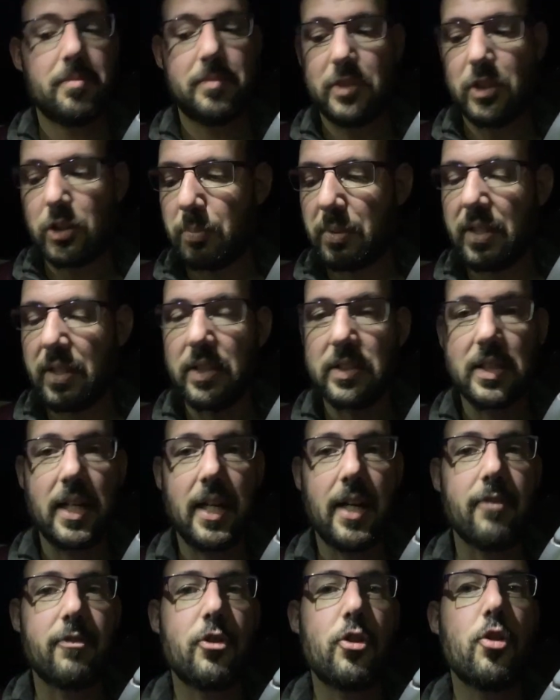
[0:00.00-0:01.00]
Just because I
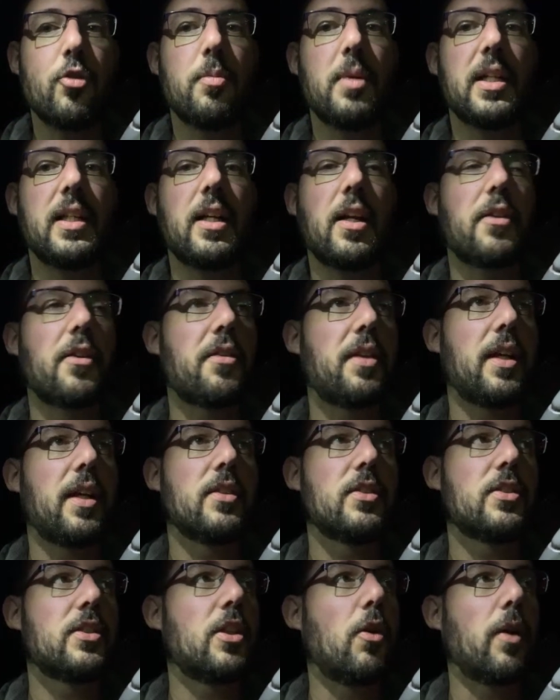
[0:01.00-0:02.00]
have too many other
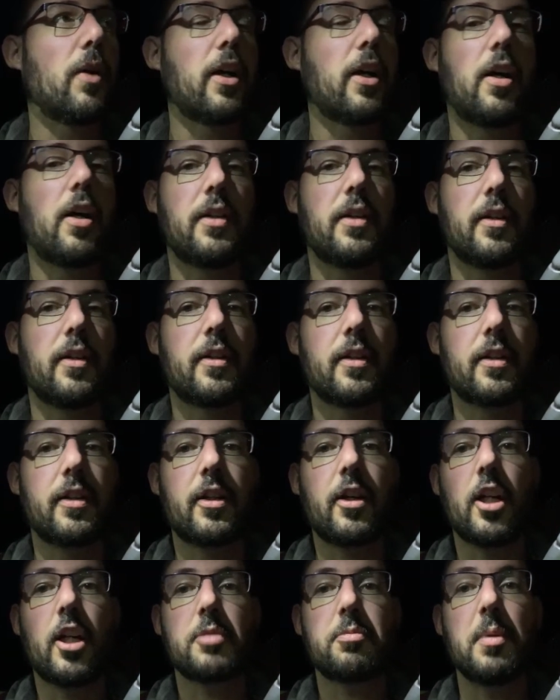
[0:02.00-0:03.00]
things going on that are going to
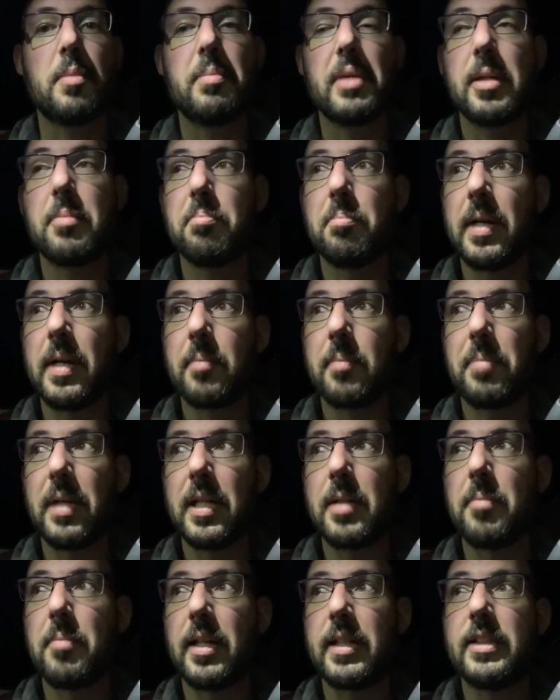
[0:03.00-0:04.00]
cost me big
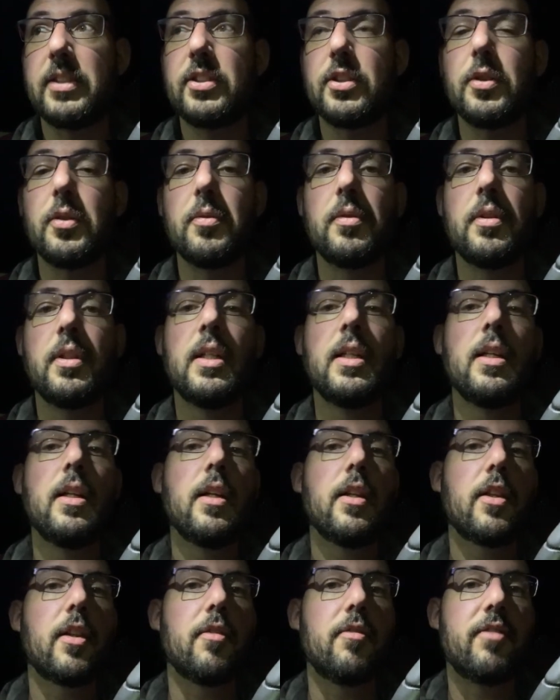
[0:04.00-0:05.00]
money soon.
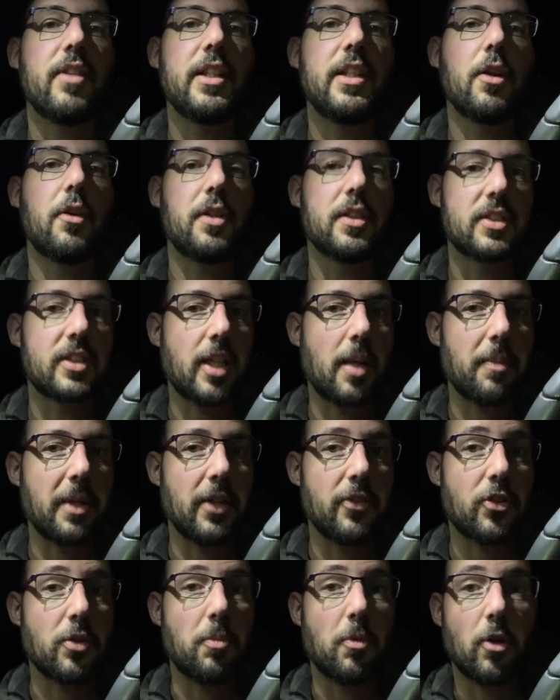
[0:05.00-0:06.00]
The video that's coming
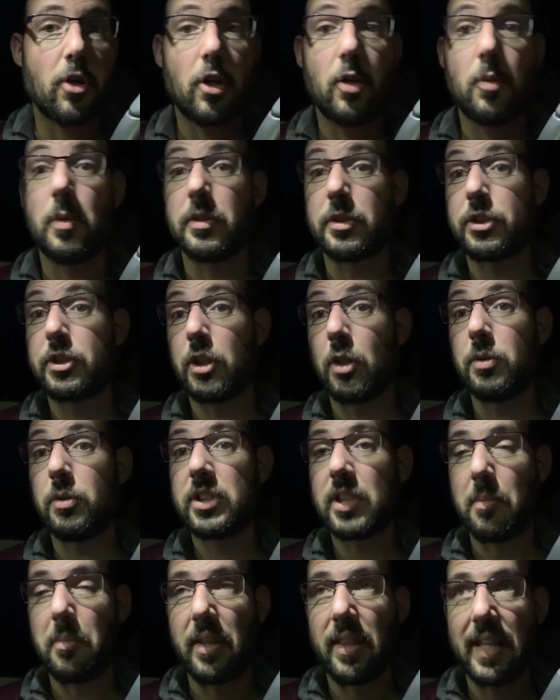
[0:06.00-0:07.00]
out tomorrow will show
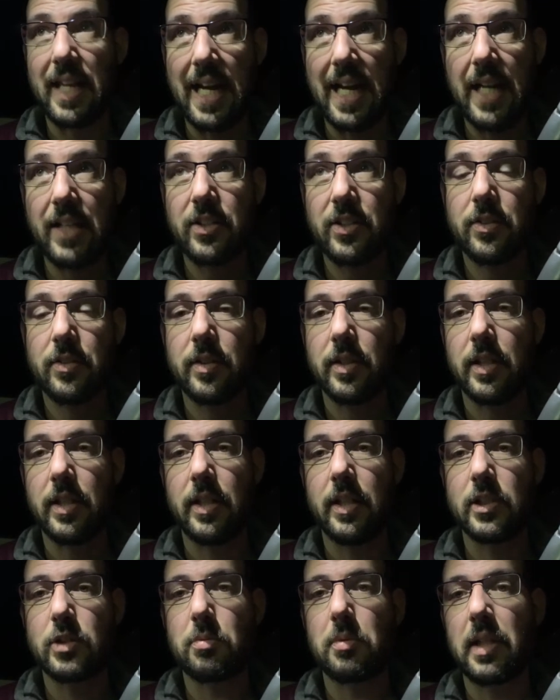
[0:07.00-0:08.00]
some of that.
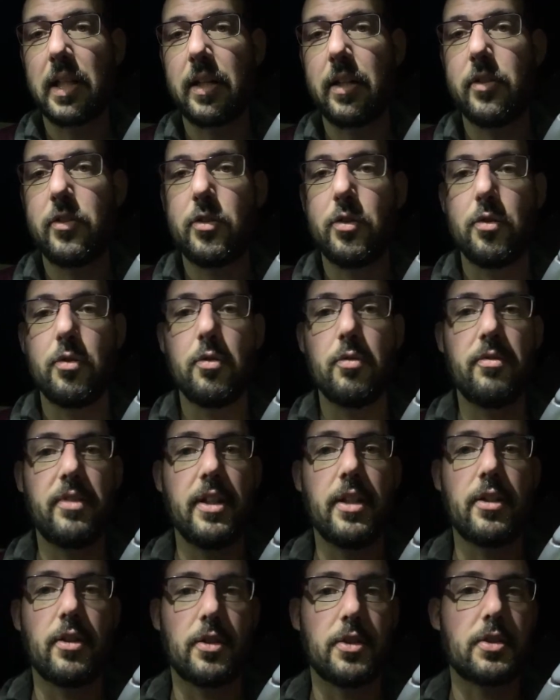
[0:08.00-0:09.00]
It's related to
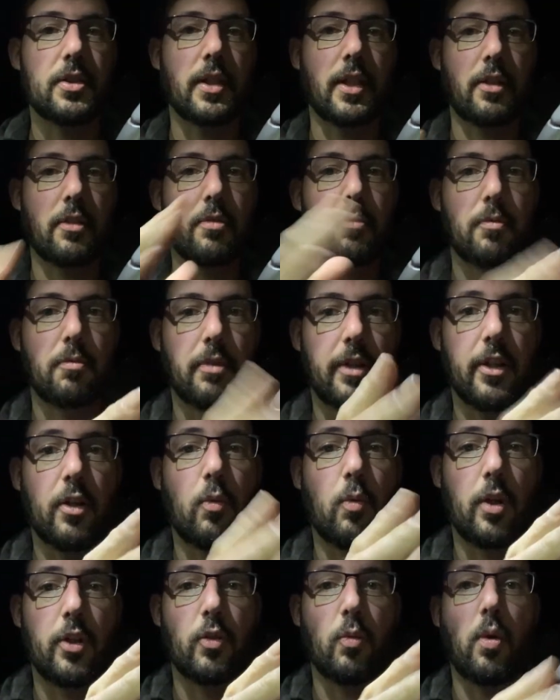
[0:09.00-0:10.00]
vehicles, like real
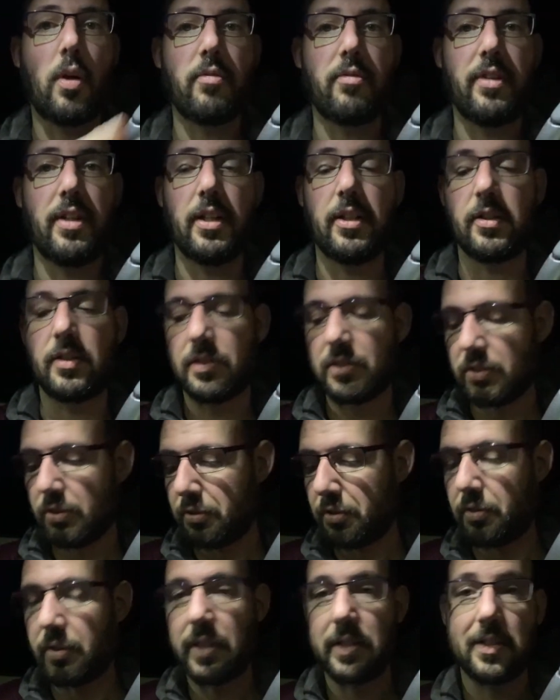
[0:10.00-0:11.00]
one-to-one vehicles, so
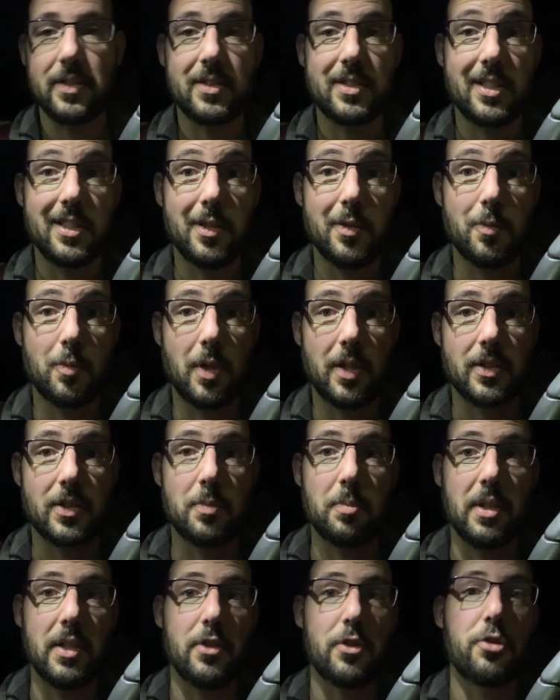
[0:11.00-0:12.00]
you'll get to see what's
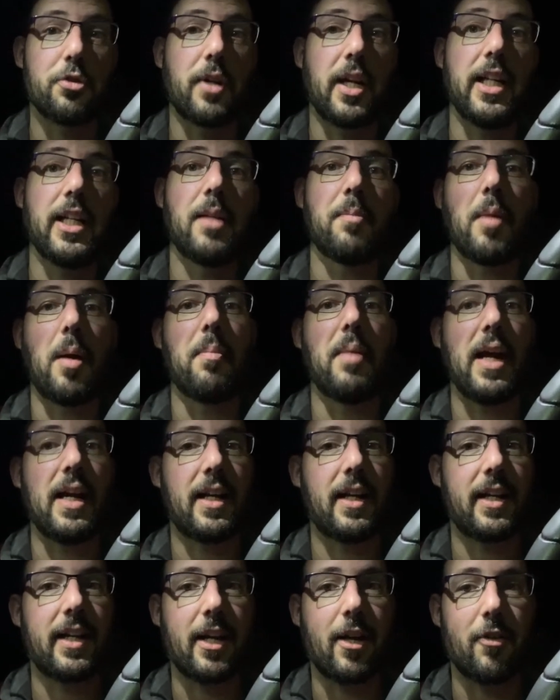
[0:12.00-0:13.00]
been draining my bank
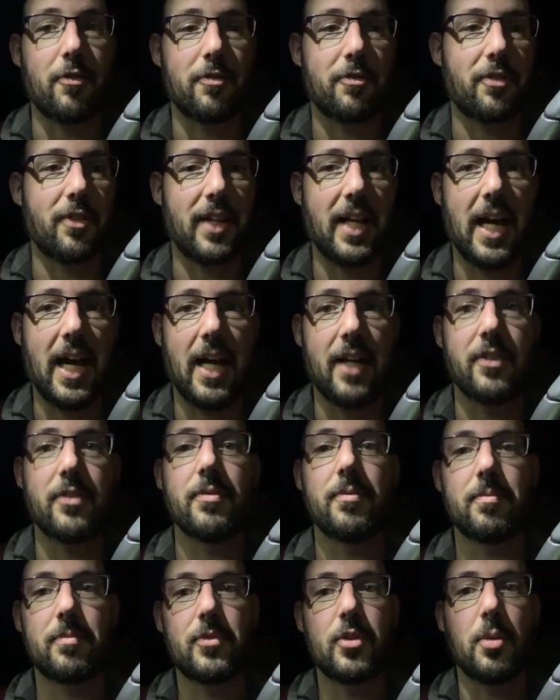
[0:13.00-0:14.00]
account for that
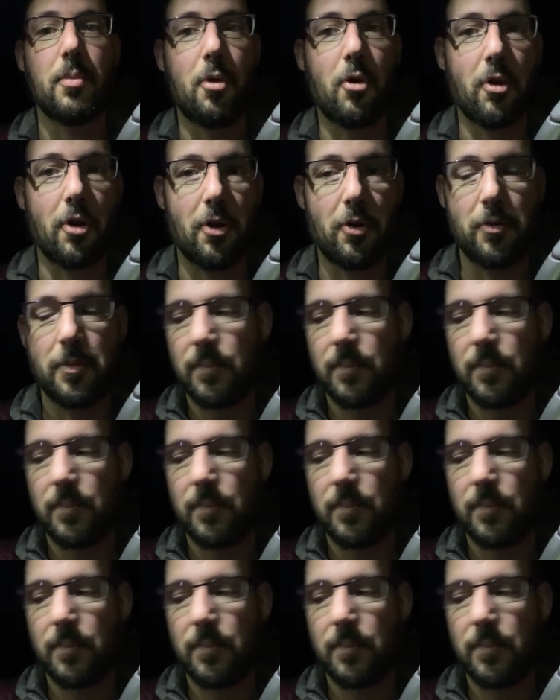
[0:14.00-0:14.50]
tomorrow.